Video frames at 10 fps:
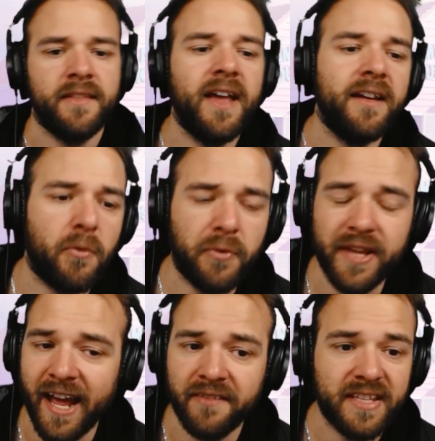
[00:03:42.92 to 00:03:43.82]
Then we
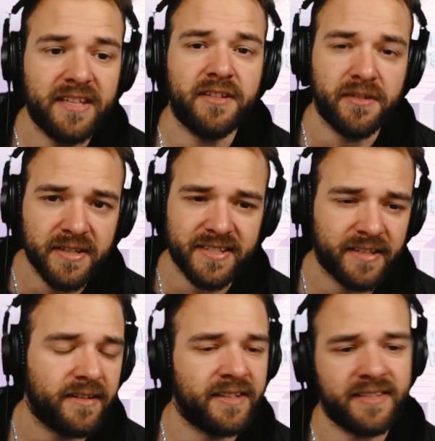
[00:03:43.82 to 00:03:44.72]
have the
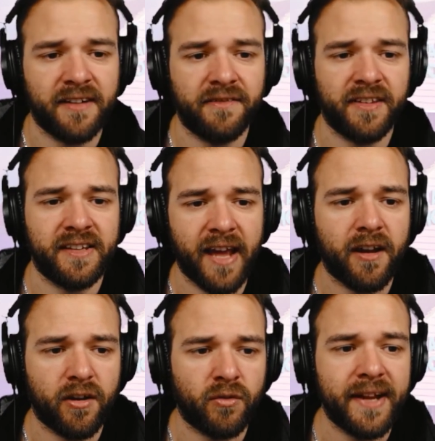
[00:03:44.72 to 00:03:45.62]
Unison Intender for the
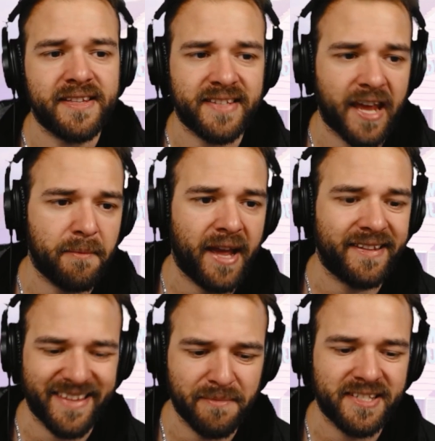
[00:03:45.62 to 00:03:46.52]
deck. Great
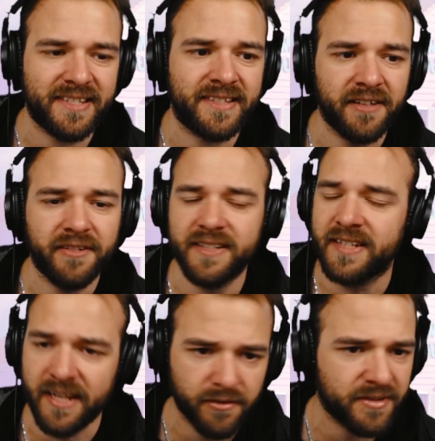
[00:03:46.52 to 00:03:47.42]
Sayman, the mysterious
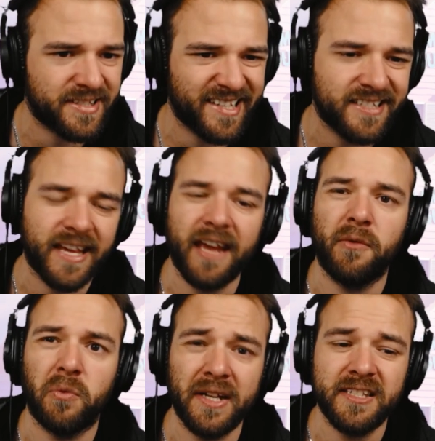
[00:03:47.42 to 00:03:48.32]
hero, 6k,
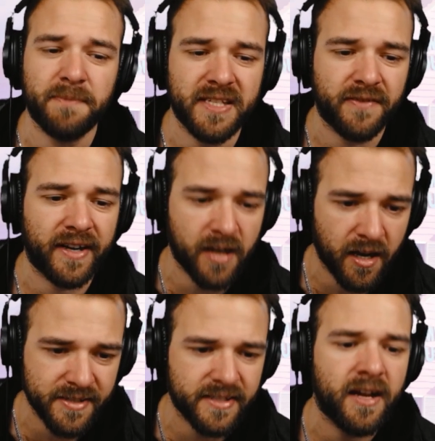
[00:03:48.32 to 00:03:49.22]
1 specified
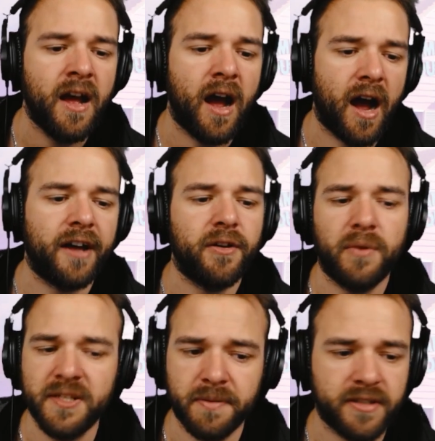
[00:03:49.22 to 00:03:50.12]
cost. Auto,
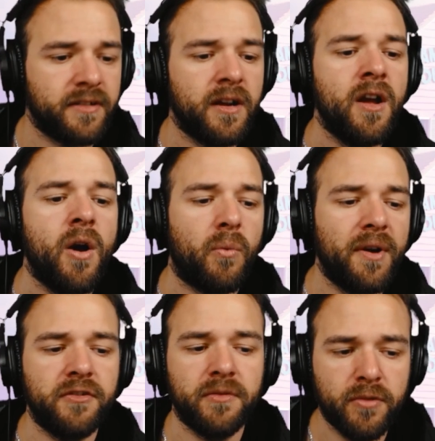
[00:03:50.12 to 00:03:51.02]
once per turn. When
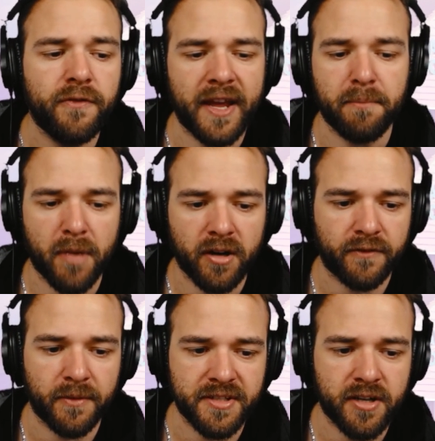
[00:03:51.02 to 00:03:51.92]
you remove a marker
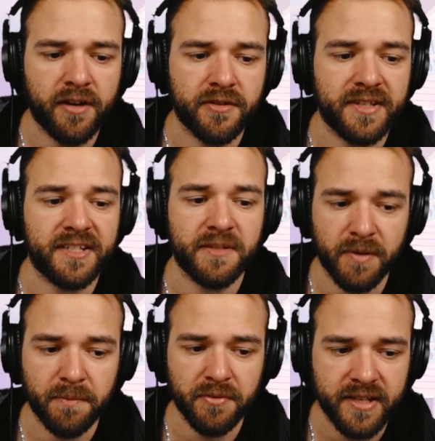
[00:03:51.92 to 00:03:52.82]
from this card using
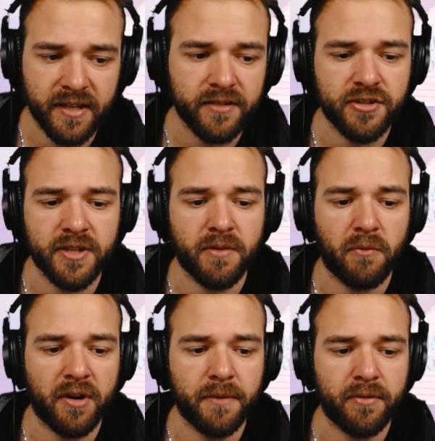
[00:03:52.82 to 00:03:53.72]
Spirit Boost skill, choose up to
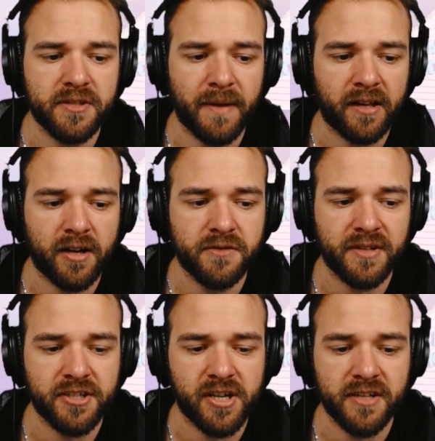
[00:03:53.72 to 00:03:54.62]
1 of your opponent's battle cards with
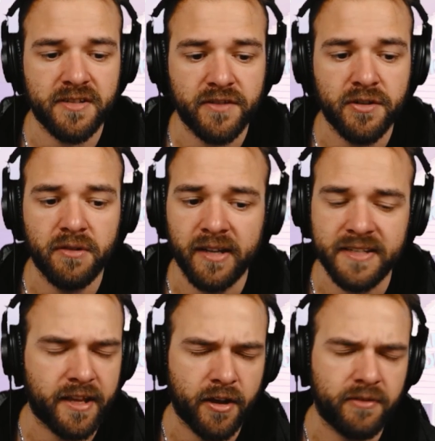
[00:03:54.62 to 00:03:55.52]
an energy cost of 2 or
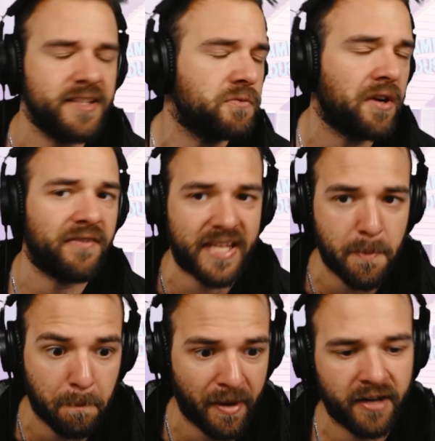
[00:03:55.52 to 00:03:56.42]
less in KO. This is one of the
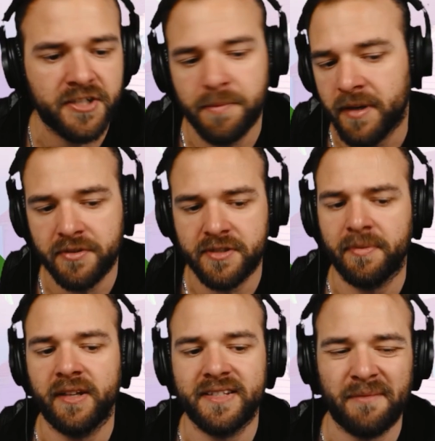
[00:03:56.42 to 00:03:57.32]
better Spirit Boost
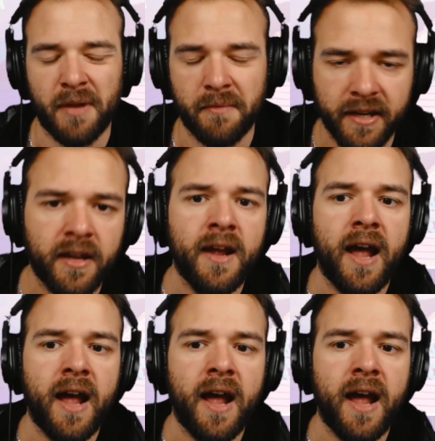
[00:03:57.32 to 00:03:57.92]
abilities in my mind.